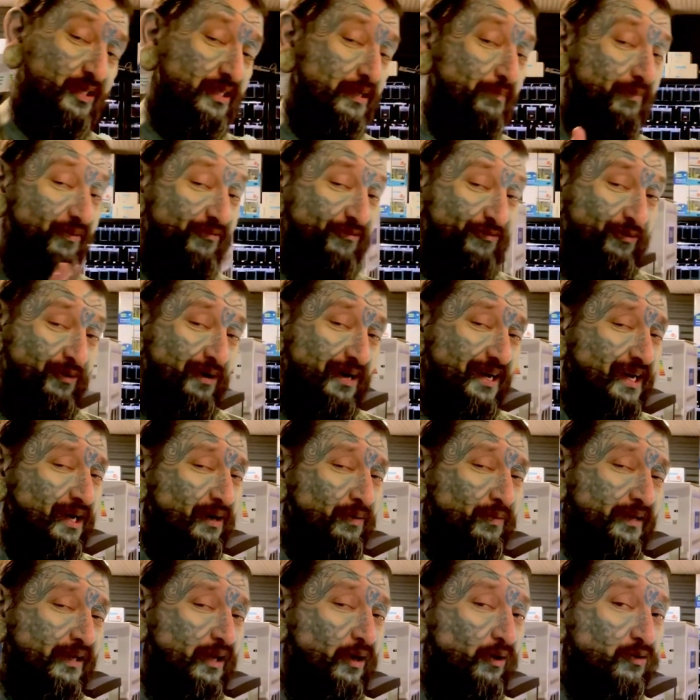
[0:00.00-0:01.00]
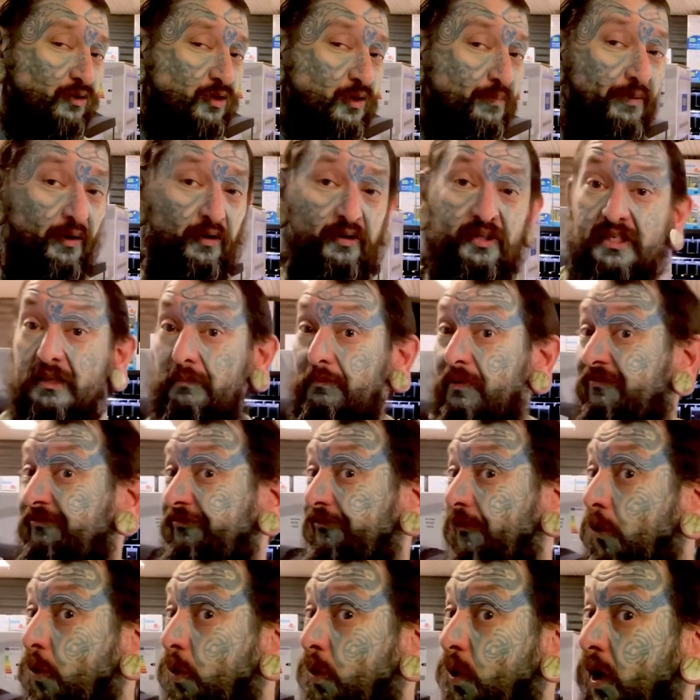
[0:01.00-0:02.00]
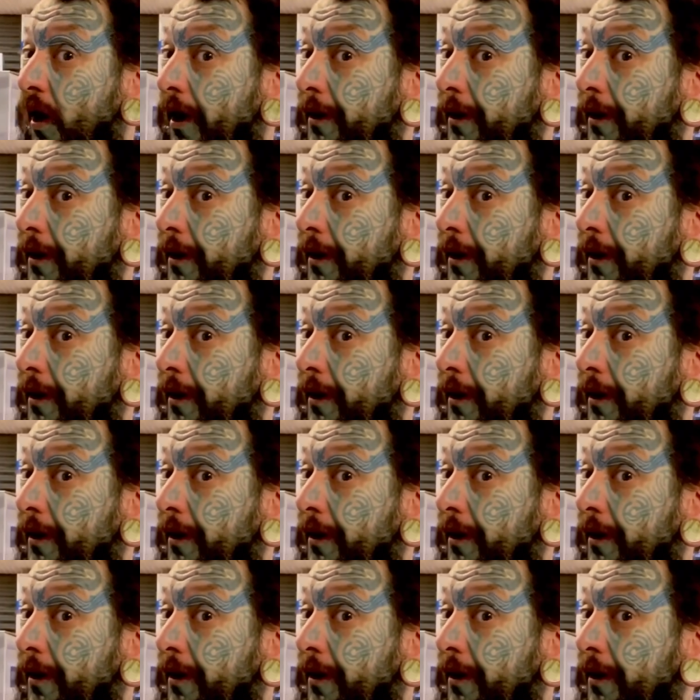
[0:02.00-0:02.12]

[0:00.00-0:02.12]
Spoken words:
number 3. We're going to box number 4.